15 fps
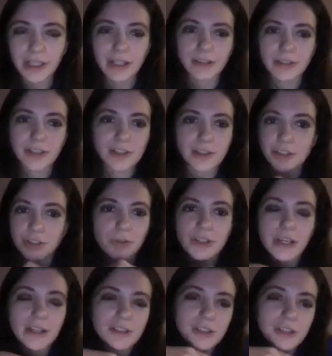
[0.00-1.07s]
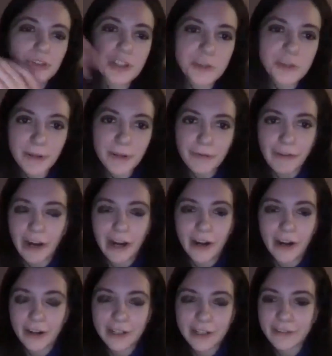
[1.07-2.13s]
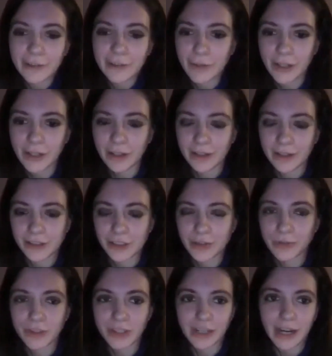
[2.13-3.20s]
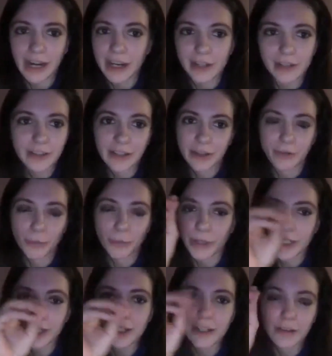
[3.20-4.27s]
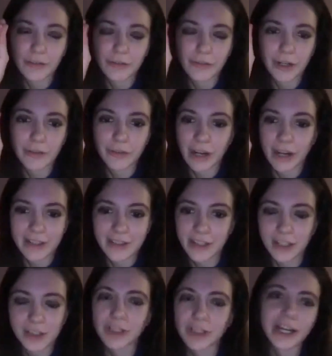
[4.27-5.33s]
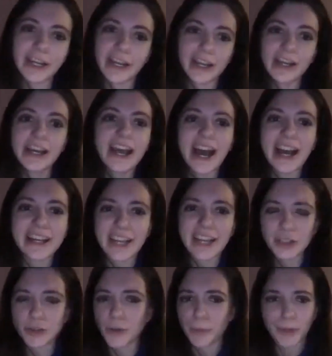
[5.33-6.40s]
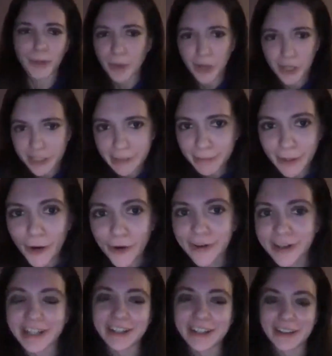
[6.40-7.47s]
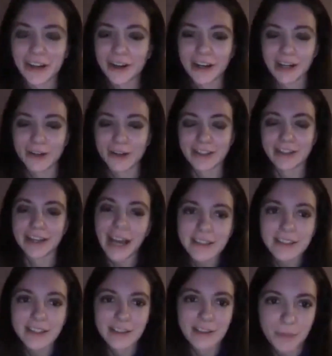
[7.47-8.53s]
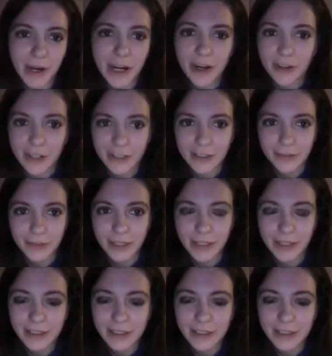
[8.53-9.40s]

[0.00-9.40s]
like, she was Spitfire, even when she was like kind of like weak and frail on set. She's like, I can't do it, but I'm going to keep going, And I was like, that's inspiring to me.